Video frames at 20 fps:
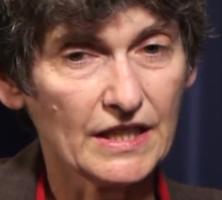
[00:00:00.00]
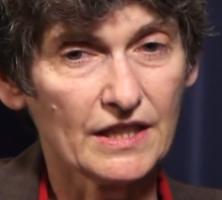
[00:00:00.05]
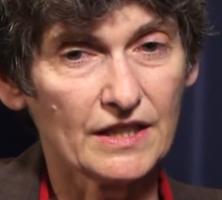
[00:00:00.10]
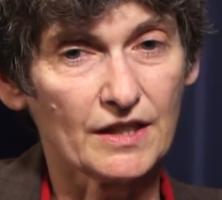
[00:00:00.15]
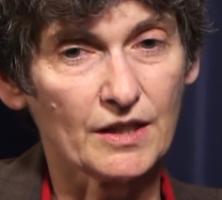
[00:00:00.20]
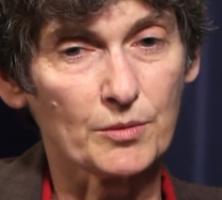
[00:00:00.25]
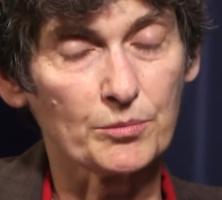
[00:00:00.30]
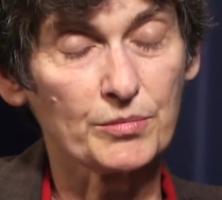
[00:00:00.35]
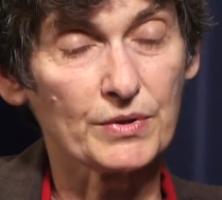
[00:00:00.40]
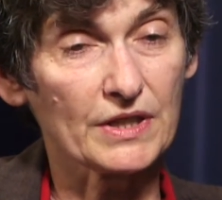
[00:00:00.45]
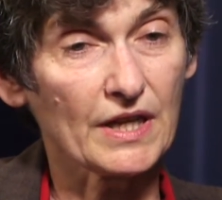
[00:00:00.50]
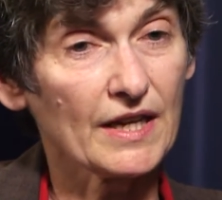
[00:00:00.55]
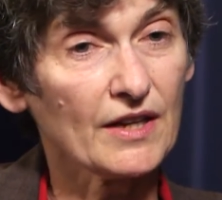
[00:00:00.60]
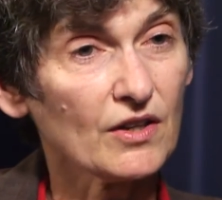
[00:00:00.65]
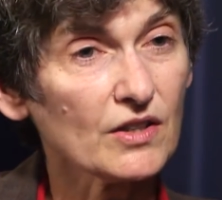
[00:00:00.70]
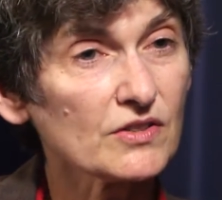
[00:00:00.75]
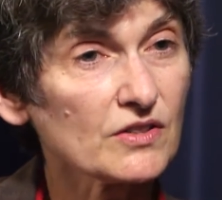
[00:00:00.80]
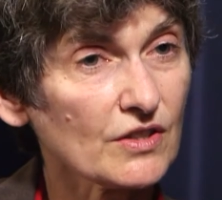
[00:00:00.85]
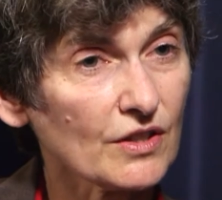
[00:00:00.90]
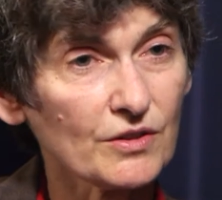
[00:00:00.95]
But I
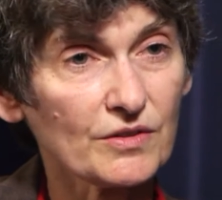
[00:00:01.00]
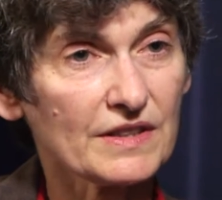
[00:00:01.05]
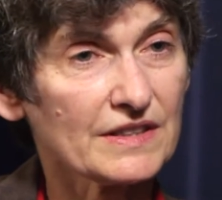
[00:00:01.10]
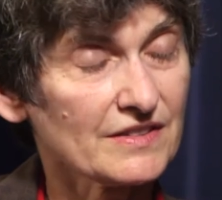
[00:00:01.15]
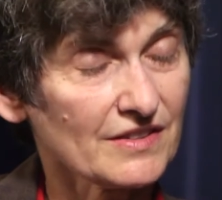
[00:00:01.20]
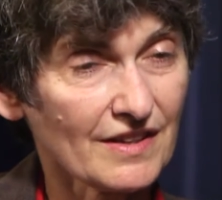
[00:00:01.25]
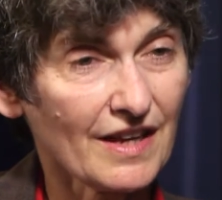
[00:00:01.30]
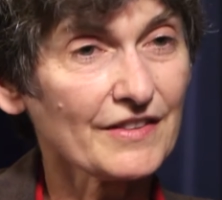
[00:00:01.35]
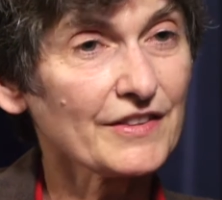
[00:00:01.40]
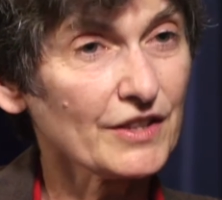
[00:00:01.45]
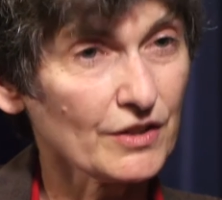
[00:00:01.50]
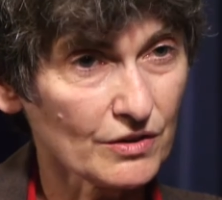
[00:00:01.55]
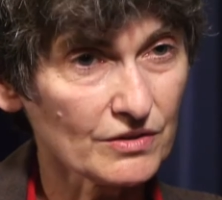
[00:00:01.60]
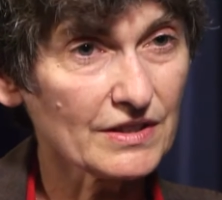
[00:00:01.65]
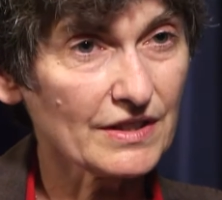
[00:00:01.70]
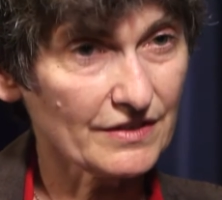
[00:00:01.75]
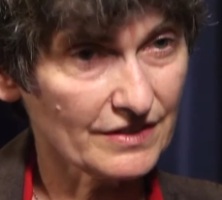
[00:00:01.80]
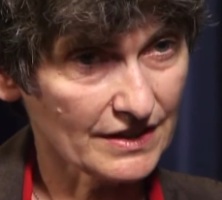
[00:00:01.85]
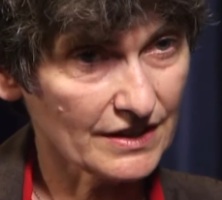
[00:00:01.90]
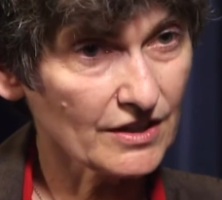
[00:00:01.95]
also, it's not the
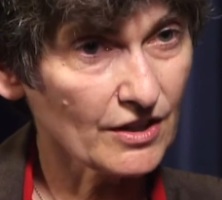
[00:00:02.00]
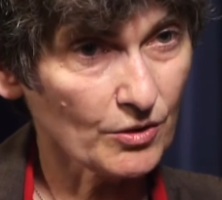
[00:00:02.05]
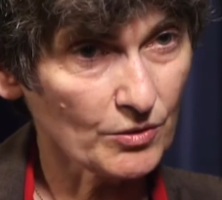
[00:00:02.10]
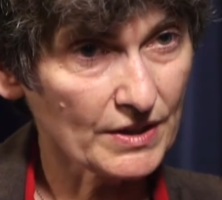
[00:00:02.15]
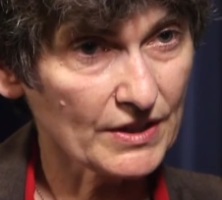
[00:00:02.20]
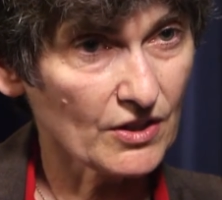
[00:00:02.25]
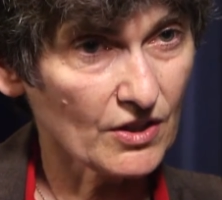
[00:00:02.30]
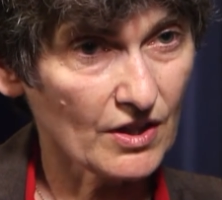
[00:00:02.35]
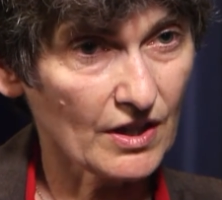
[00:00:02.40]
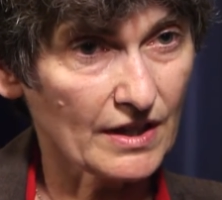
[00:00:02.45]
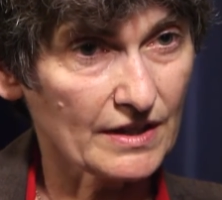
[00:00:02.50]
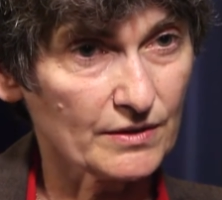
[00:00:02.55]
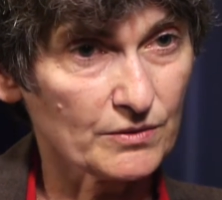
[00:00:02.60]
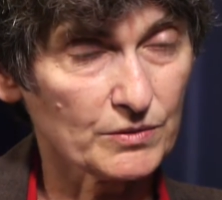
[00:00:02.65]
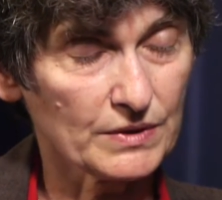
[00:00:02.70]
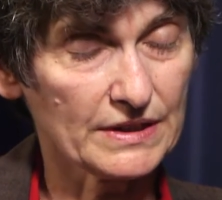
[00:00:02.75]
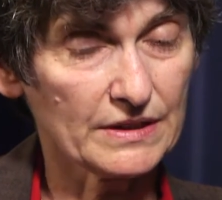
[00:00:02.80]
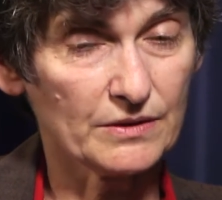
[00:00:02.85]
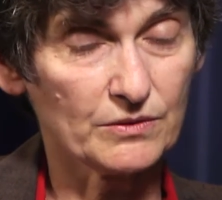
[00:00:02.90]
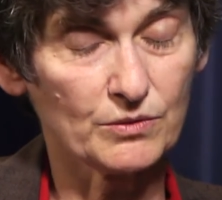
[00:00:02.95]
only thing going on.
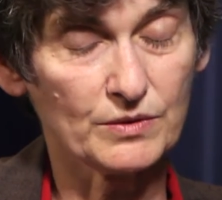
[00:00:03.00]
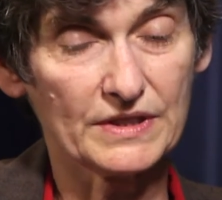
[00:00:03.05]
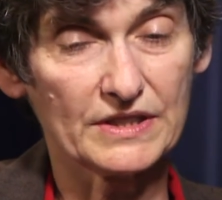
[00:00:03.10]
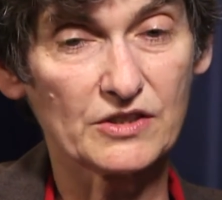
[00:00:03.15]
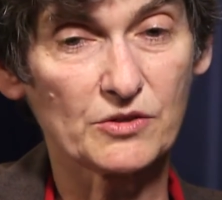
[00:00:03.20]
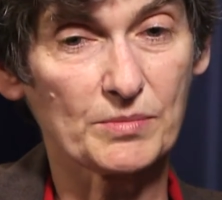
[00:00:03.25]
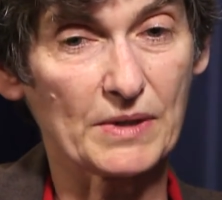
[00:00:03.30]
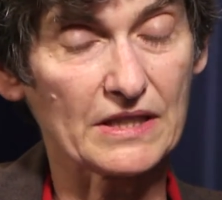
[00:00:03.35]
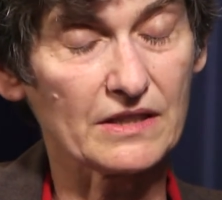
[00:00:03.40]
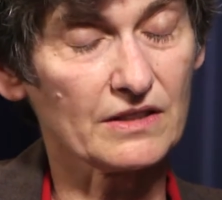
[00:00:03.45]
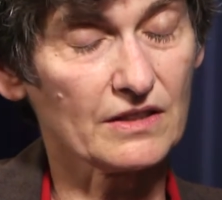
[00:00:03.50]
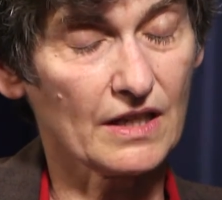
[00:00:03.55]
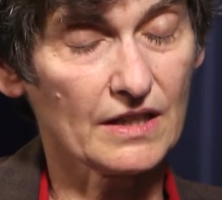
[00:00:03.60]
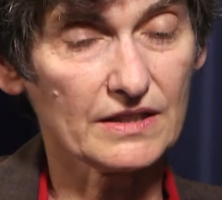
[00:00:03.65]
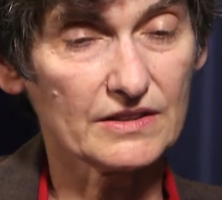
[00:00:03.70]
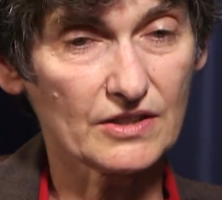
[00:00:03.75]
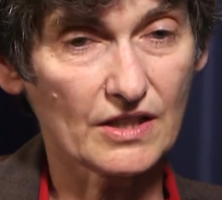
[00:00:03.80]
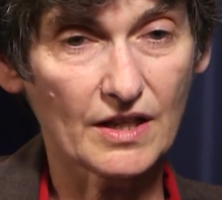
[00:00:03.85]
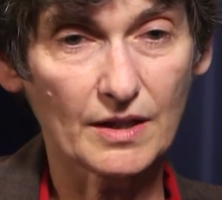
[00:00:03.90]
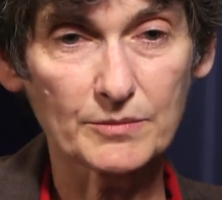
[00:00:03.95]
We spend a lot
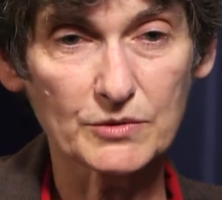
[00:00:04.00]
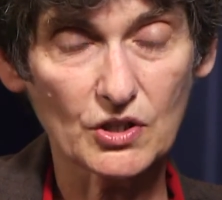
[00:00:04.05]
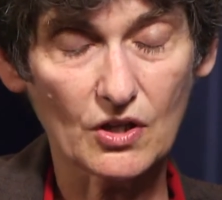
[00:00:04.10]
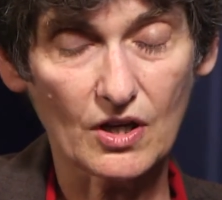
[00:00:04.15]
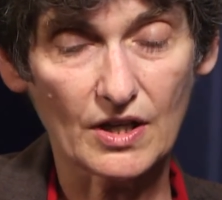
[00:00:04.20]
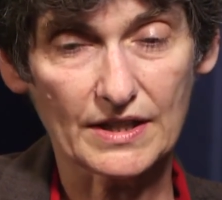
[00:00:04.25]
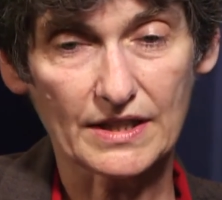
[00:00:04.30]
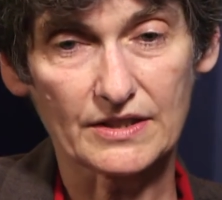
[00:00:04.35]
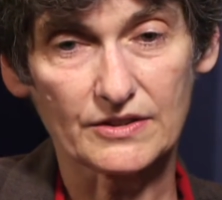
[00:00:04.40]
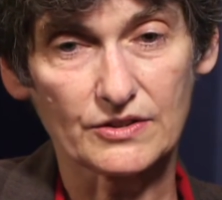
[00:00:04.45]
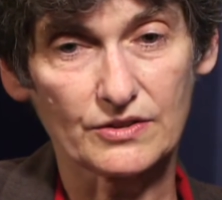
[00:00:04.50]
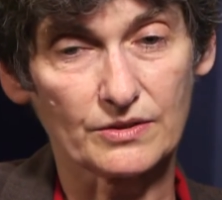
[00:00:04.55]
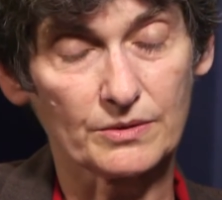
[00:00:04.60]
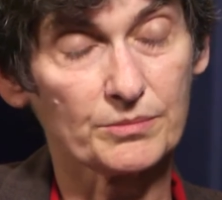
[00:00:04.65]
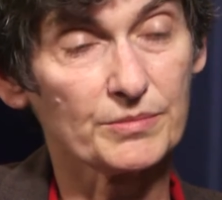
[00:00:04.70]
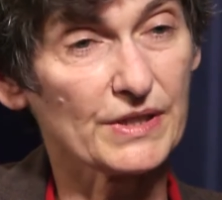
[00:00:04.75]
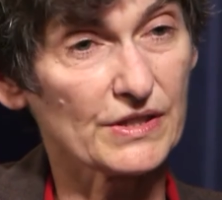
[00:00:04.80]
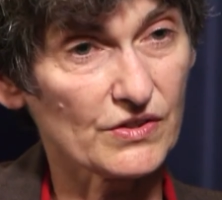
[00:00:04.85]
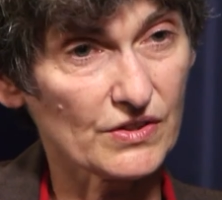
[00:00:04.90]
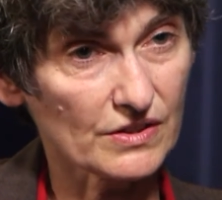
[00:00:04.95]
of time talking to
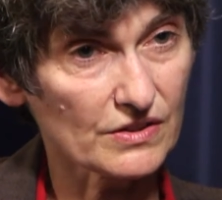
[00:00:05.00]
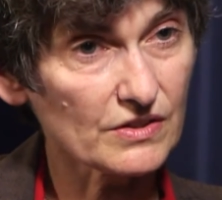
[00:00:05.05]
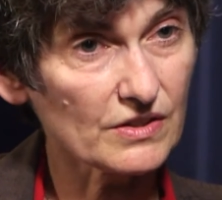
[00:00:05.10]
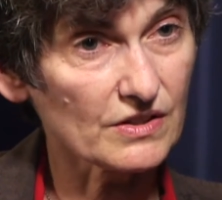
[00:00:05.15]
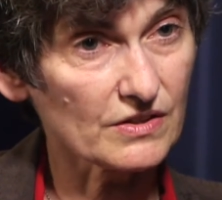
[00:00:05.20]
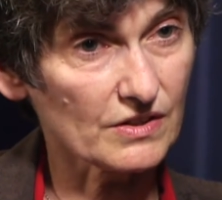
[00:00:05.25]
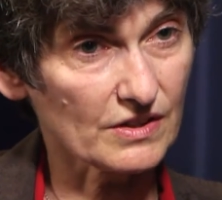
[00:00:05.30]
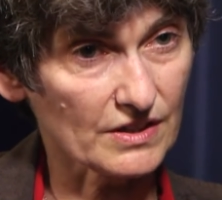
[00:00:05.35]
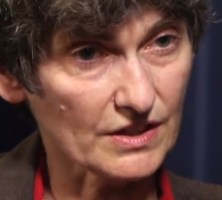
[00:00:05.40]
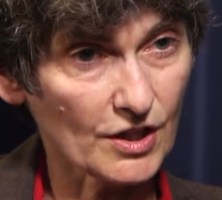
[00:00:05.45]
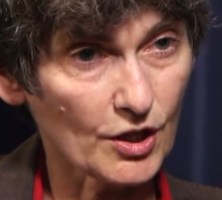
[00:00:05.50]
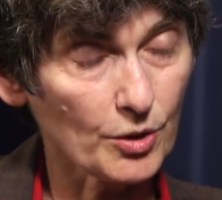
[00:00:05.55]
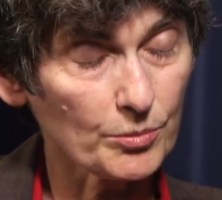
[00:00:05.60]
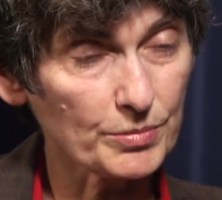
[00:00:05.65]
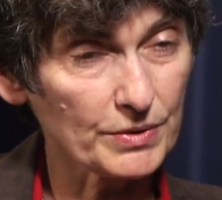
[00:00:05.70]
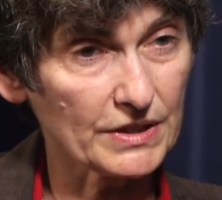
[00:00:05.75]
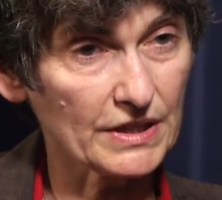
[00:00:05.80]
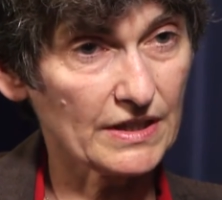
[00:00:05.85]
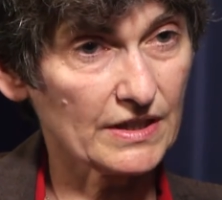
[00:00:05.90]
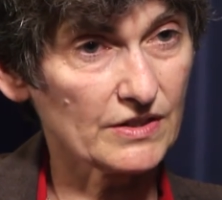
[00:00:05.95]
businesses and
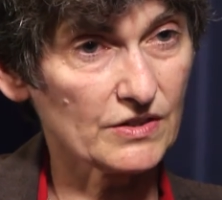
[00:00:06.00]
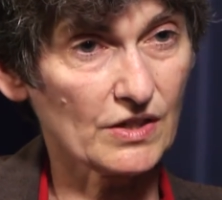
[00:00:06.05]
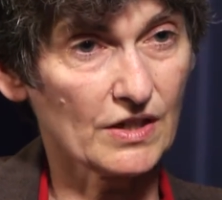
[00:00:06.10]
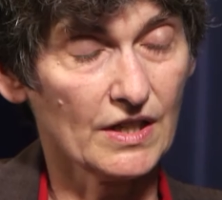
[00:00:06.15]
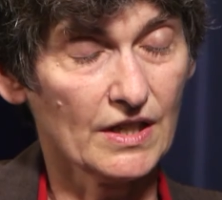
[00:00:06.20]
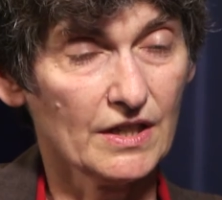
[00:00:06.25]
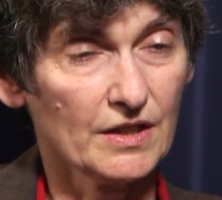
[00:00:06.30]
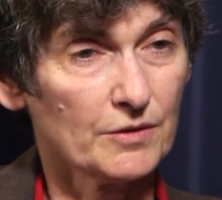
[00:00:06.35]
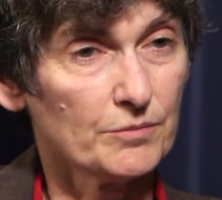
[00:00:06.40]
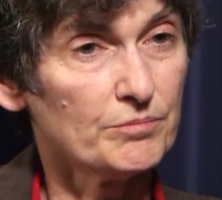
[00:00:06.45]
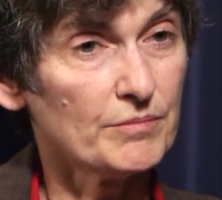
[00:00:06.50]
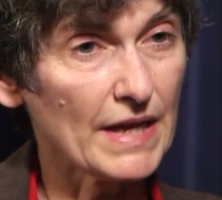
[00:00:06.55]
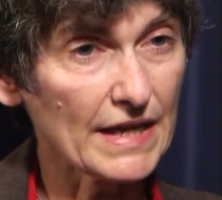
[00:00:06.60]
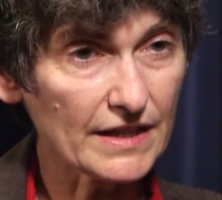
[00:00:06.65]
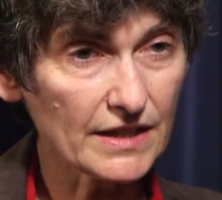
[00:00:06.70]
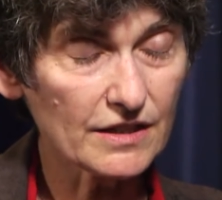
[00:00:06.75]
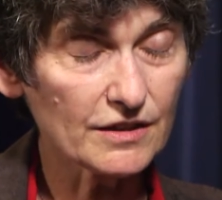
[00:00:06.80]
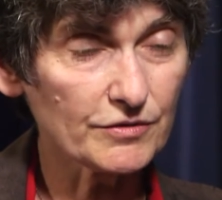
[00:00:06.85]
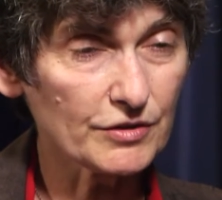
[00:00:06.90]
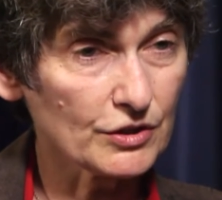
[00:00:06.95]
companies,
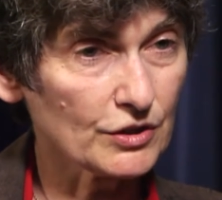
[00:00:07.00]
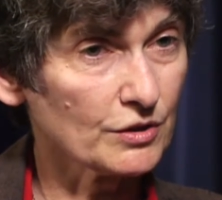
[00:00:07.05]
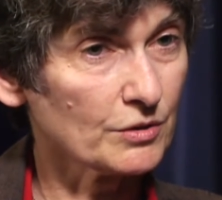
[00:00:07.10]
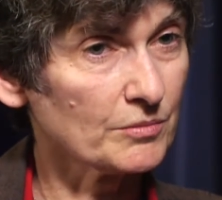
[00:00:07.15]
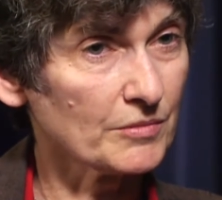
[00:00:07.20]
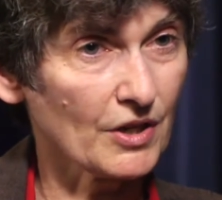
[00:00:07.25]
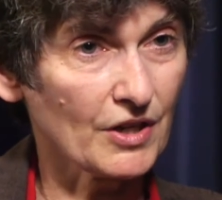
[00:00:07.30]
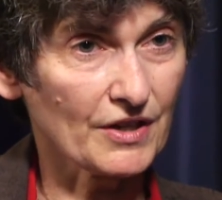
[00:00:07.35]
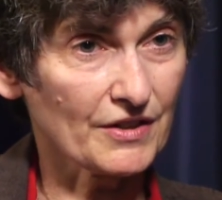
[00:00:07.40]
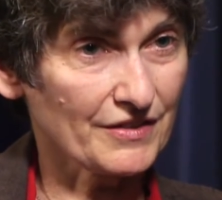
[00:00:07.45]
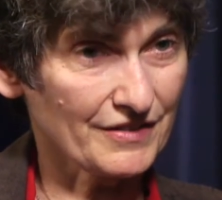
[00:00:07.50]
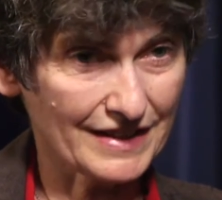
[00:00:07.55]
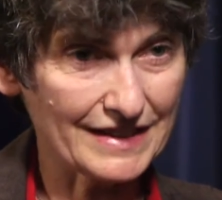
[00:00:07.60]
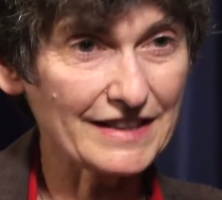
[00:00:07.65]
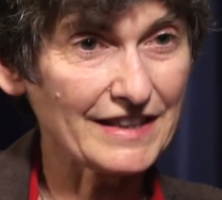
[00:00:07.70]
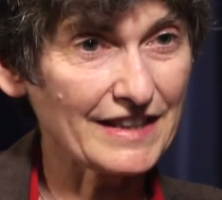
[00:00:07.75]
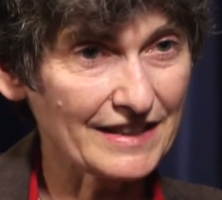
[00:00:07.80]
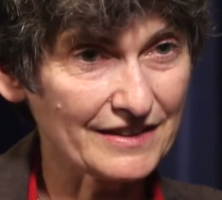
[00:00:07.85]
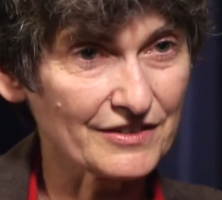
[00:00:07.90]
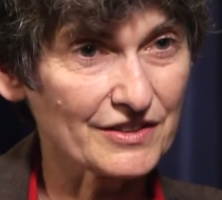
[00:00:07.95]
many of whom are
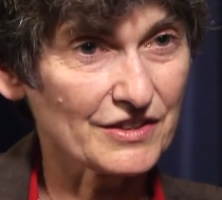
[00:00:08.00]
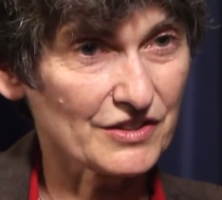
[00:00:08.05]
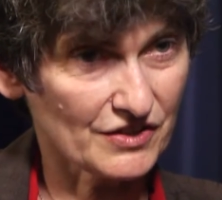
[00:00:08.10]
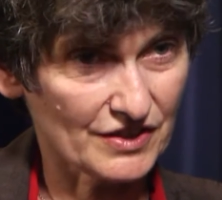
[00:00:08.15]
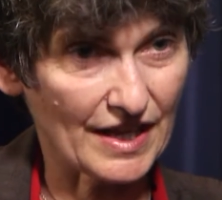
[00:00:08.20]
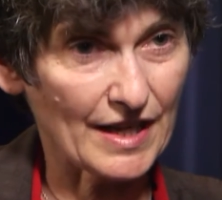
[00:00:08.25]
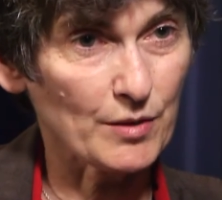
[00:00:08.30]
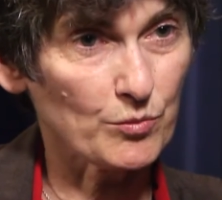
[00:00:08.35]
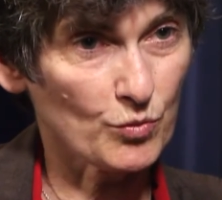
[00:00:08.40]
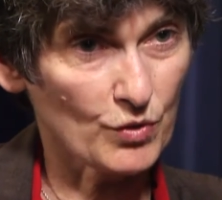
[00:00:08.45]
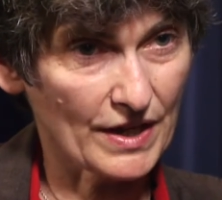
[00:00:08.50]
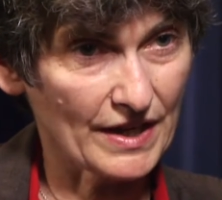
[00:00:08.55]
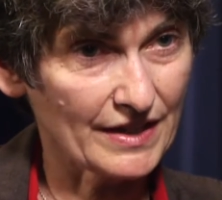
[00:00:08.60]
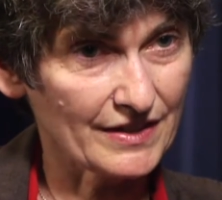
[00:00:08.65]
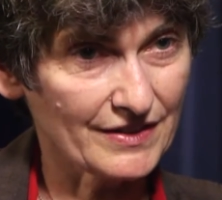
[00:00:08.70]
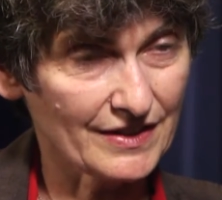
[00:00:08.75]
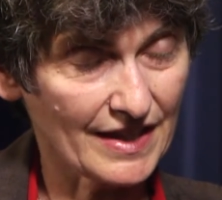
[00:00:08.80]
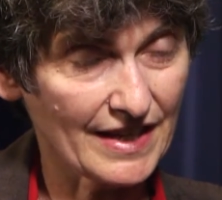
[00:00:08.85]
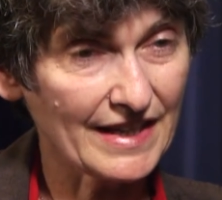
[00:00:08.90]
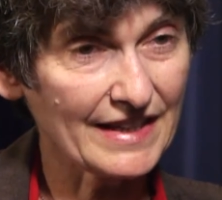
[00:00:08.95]
thinking the same
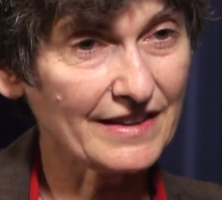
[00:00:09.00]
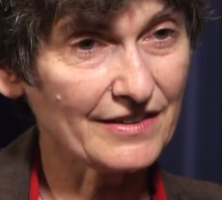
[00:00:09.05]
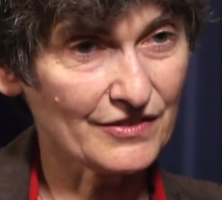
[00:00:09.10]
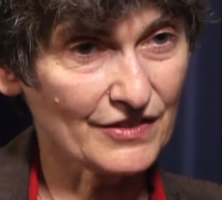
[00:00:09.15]
way.